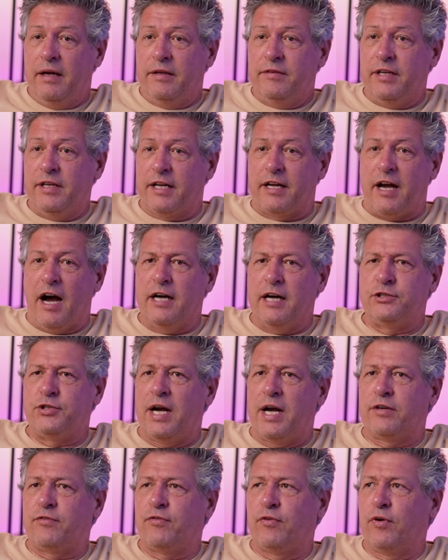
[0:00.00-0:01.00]
did a
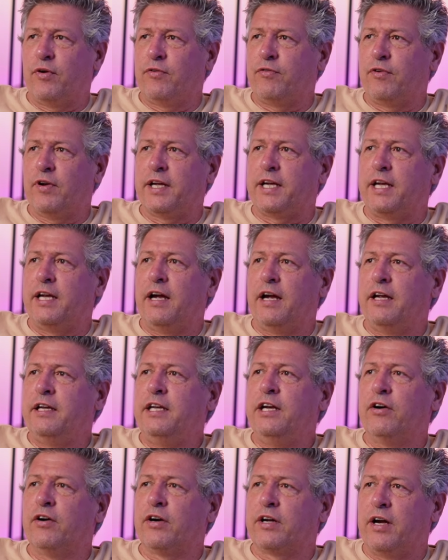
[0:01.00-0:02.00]
contract for her for like a
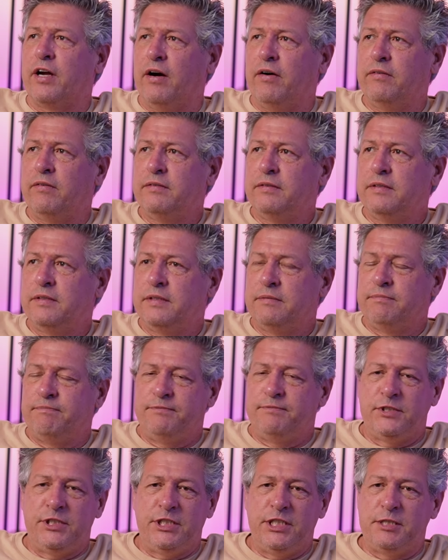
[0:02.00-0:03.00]
year ago.
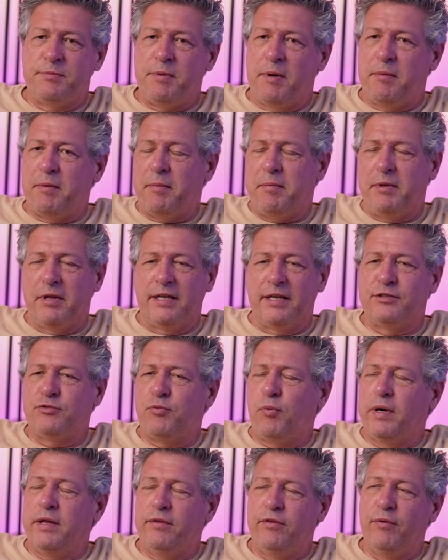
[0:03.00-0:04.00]
She spent maybe like
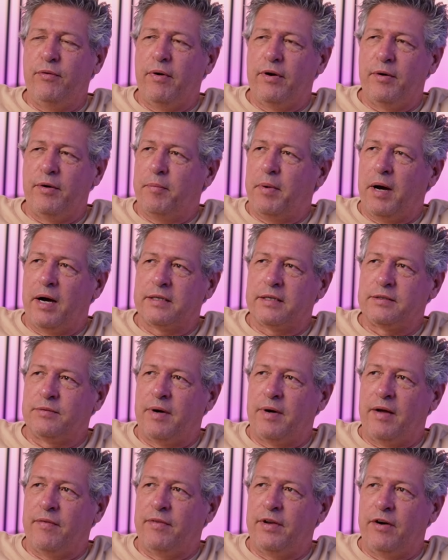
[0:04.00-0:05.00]
$2,200
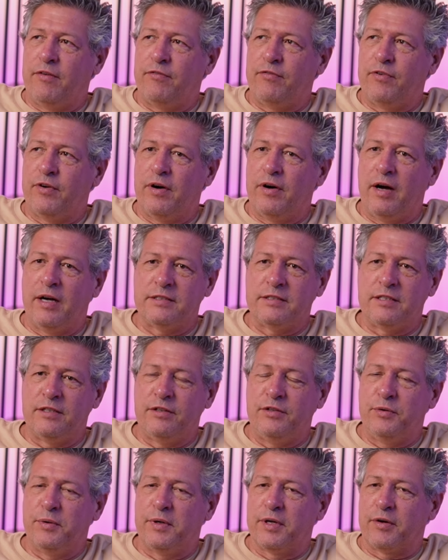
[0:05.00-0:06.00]
around there for us to
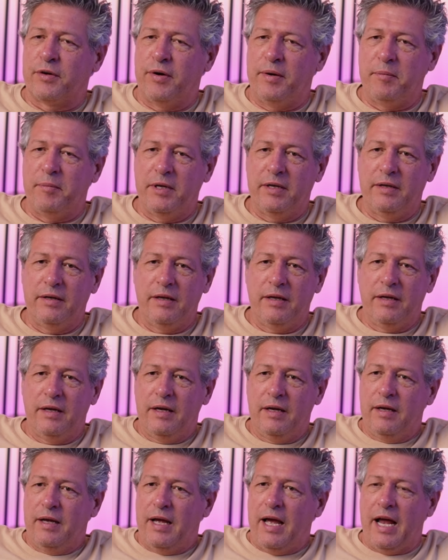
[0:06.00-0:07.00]
do an agreement.
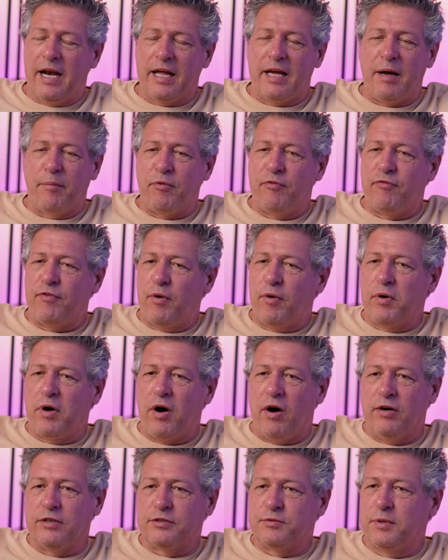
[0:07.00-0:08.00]
Had a couple phone
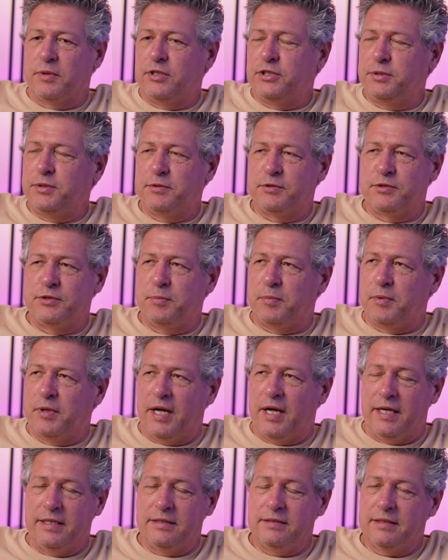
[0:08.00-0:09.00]
calls with her. She was super
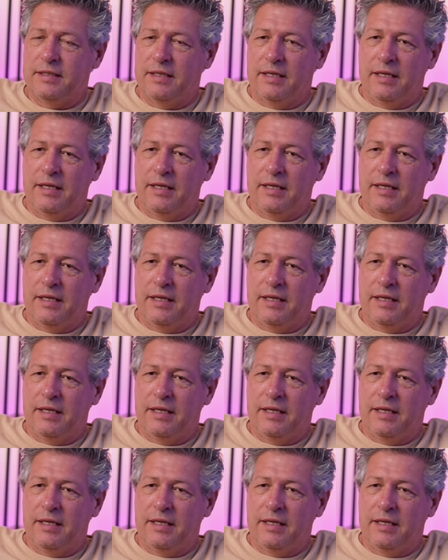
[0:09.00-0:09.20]
nice.